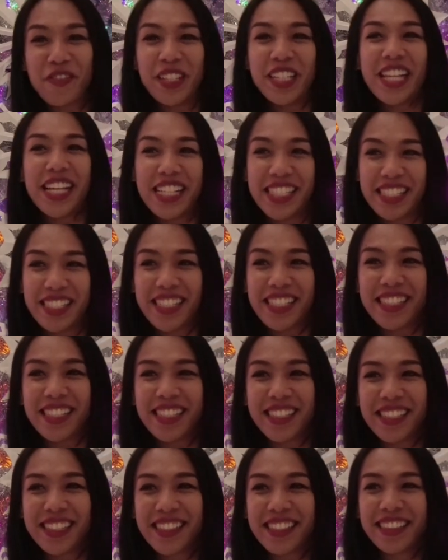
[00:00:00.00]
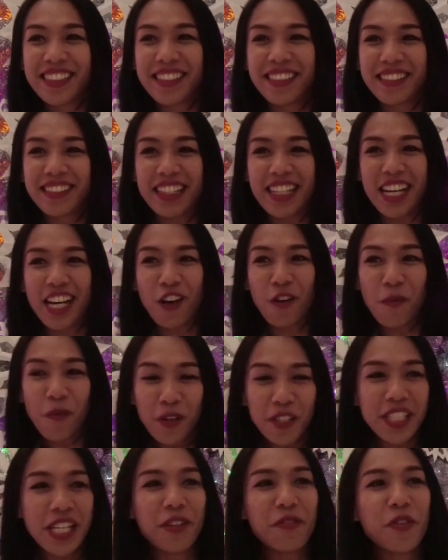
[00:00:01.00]
I've been dancing
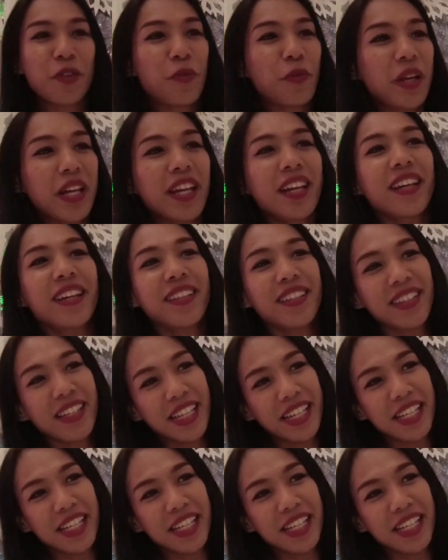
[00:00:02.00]
almost every week.